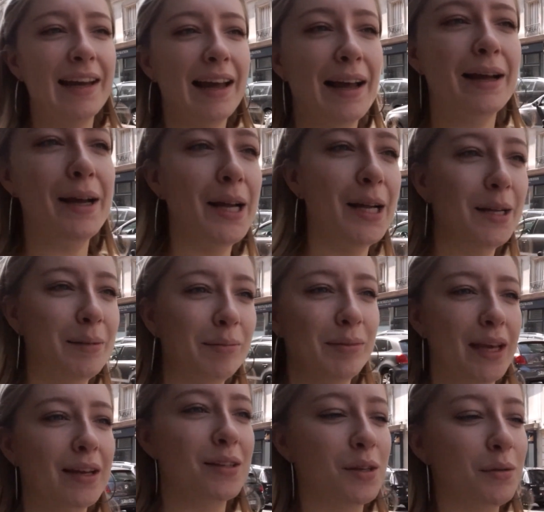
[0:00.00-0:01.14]
um,
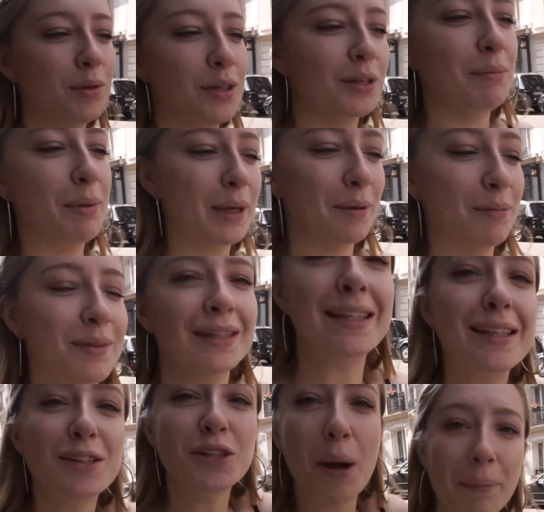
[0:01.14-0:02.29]
yeah, so we're going to pick up
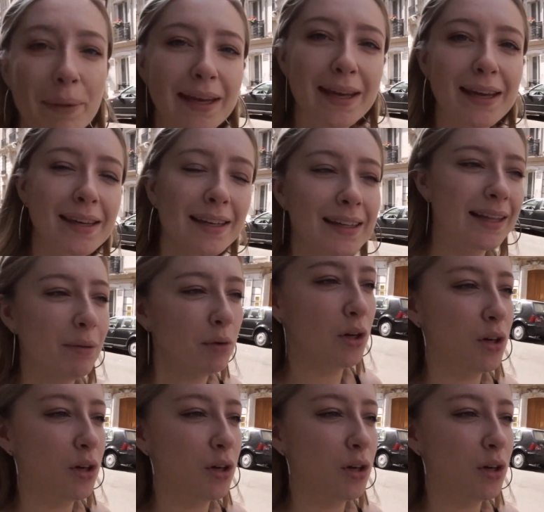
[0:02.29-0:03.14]
the shopping and then we're